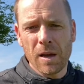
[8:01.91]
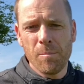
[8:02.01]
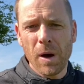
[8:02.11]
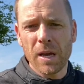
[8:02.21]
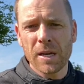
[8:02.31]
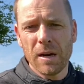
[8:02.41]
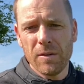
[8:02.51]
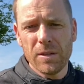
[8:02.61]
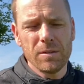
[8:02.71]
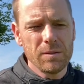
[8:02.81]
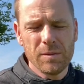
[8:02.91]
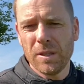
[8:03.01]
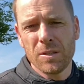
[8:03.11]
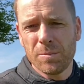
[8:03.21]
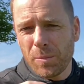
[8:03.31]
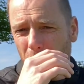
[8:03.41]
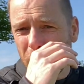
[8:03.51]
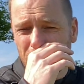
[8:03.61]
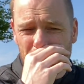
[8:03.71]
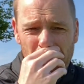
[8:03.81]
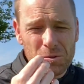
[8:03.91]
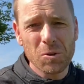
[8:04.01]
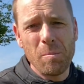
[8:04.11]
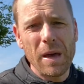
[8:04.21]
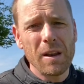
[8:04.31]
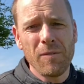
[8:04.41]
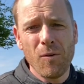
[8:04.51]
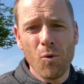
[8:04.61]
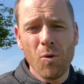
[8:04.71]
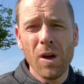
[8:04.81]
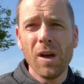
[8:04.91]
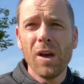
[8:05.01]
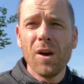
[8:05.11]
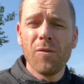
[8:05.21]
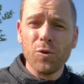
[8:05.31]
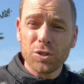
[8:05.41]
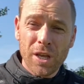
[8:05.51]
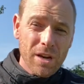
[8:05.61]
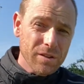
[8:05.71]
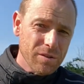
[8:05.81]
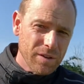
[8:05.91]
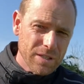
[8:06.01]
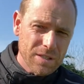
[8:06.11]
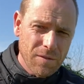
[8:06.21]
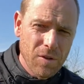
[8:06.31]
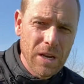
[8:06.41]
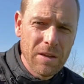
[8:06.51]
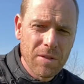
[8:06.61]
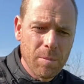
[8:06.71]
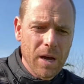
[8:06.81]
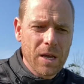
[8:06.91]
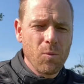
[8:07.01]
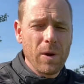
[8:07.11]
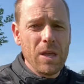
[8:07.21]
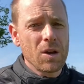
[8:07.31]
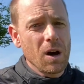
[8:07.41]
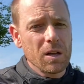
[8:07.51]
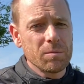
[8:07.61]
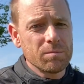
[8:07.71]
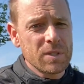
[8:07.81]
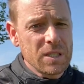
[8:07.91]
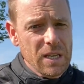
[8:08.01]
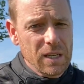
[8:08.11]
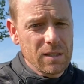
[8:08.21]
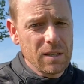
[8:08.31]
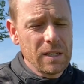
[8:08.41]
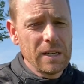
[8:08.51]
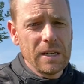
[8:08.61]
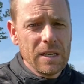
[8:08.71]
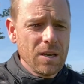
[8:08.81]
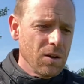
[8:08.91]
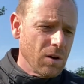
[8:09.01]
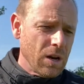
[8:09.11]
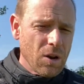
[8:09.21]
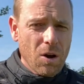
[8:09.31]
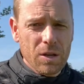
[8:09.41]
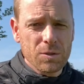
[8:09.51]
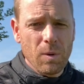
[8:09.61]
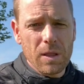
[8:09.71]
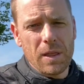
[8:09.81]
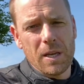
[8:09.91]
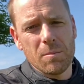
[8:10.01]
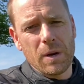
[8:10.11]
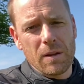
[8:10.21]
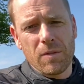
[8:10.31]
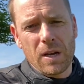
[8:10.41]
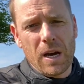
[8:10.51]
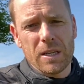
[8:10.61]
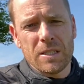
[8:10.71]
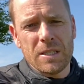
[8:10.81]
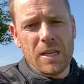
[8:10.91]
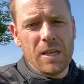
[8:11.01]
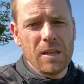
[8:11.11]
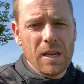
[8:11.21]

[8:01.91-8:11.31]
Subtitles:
a bike cover. It's probably also better for security reasons if you leave the bike where you can't see it. A lock is one thing, but if the guys see